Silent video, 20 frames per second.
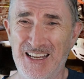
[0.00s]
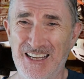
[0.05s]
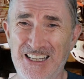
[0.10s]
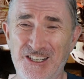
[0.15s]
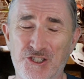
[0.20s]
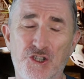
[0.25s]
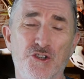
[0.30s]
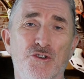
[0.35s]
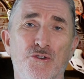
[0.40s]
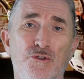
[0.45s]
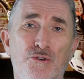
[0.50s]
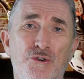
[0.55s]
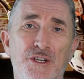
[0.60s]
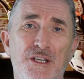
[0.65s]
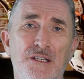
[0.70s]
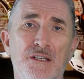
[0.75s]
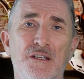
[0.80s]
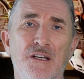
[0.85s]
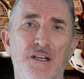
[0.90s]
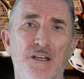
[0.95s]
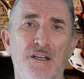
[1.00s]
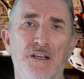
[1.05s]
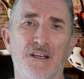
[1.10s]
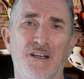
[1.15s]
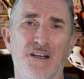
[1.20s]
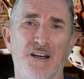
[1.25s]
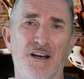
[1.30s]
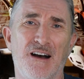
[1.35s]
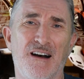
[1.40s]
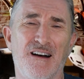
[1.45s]
It's annoying.
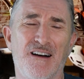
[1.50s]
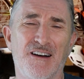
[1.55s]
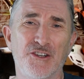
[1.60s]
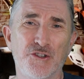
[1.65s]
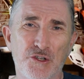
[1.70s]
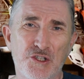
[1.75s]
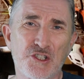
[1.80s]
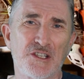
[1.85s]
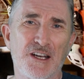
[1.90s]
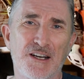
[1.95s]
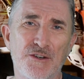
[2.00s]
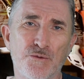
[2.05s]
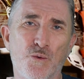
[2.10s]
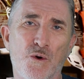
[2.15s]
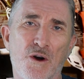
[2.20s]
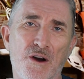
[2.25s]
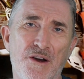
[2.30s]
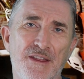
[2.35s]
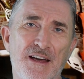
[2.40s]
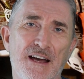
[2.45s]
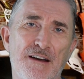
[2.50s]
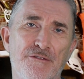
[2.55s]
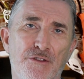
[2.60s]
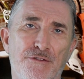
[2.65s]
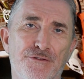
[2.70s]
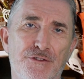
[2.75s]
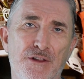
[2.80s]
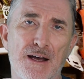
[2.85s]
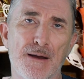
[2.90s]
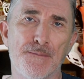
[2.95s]
I understand why they have the
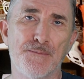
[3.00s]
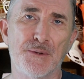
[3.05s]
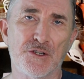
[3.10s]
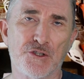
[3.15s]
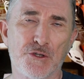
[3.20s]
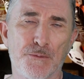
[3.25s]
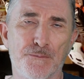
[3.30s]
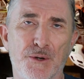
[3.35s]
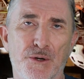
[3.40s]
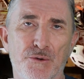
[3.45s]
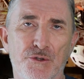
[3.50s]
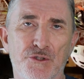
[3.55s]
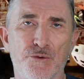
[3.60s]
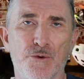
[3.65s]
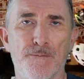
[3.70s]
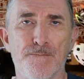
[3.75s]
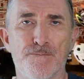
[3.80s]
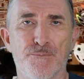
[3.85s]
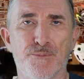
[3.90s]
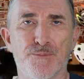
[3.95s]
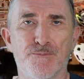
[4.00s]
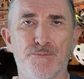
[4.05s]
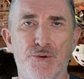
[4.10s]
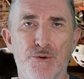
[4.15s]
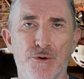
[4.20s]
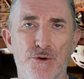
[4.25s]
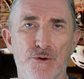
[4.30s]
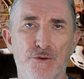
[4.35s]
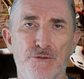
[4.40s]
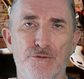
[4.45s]
flap. It's supposed to
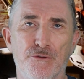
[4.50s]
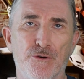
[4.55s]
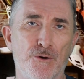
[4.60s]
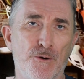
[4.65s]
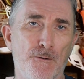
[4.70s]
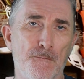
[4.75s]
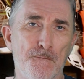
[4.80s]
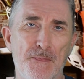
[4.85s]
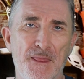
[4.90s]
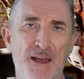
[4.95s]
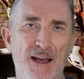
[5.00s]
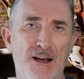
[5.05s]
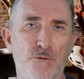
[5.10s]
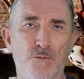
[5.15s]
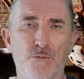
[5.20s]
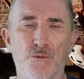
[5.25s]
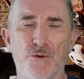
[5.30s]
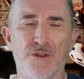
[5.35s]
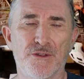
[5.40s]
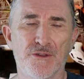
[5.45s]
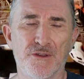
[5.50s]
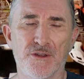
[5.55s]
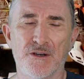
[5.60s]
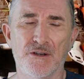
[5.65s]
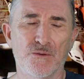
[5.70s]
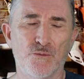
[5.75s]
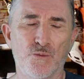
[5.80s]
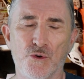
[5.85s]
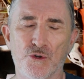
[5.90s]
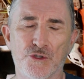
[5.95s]
improve or help with
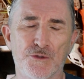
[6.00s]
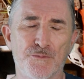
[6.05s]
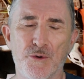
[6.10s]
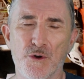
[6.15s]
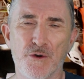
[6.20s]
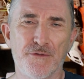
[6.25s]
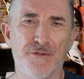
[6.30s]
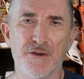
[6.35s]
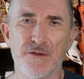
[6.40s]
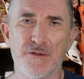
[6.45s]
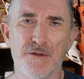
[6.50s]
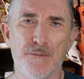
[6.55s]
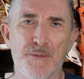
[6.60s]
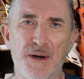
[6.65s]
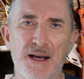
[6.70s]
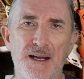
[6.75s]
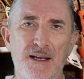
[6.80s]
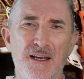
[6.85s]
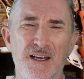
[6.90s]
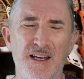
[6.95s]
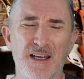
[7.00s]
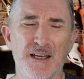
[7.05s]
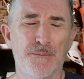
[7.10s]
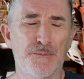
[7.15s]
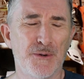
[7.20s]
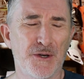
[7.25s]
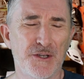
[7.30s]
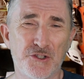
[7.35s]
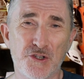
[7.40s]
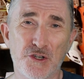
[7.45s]
waterproofing of the bag,
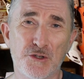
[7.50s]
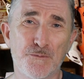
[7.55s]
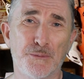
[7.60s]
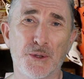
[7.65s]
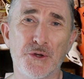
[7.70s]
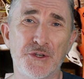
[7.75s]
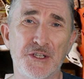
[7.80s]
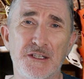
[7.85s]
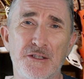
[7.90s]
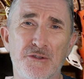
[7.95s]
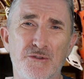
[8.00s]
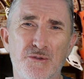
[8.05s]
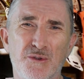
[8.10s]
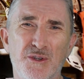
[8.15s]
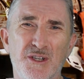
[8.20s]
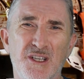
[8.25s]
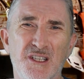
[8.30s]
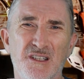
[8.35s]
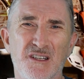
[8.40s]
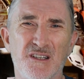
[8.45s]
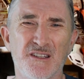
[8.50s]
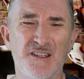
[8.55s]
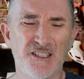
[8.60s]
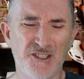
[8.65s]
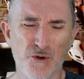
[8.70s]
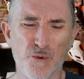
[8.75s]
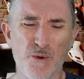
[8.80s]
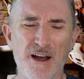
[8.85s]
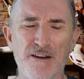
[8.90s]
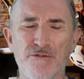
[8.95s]
but it's just bloody annoying. And they
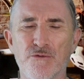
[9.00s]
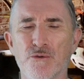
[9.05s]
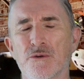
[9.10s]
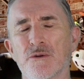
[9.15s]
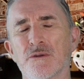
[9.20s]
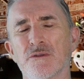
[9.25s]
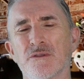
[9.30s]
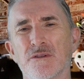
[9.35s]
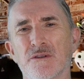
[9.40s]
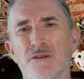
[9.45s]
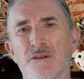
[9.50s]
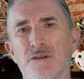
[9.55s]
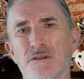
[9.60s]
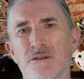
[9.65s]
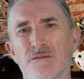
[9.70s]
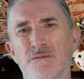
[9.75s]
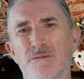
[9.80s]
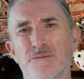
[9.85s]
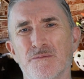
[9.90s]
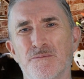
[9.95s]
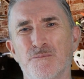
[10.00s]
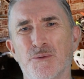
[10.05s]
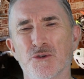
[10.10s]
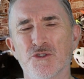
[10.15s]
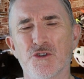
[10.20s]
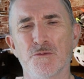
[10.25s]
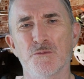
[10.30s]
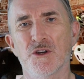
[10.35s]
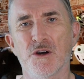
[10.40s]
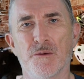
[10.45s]
don't have one on the
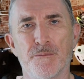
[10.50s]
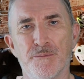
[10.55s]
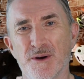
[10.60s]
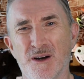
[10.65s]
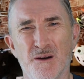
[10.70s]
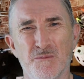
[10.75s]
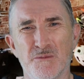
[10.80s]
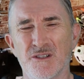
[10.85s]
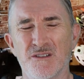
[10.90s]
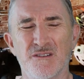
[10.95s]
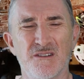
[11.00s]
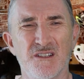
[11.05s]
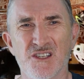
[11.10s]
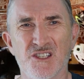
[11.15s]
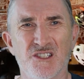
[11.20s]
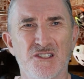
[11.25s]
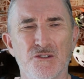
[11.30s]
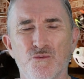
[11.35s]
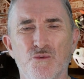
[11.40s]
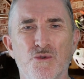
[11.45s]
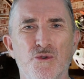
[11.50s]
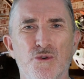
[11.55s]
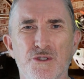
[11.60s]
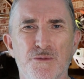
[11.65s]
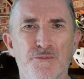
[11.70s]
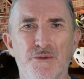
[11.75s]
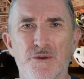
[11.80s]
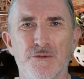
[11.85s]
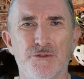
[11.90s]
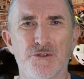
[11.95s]
bottom compartment, and it's still
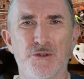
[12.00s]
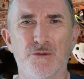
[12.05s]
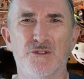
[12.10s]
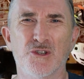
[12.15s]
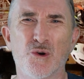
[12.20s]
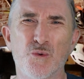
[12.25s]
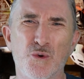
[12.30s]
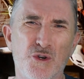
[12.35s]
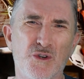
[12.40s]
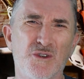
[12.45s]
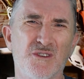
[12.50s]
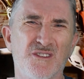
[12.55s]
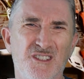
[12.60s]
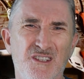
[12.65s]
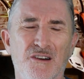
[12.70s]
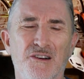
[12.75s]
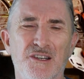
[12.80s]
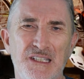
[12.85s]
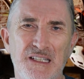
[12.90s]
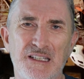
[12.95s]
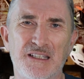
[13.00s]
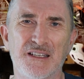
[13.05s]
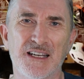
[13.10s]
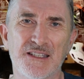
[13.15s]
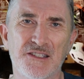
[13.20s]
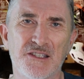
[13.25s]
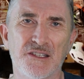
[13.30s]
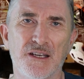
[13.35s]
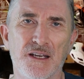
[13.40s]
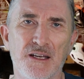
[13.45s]
waterproof, so I don't kind of
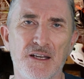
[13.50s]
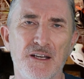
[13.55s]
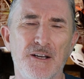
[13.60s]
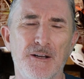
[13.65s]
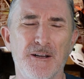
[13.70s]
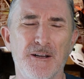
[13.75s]
get it.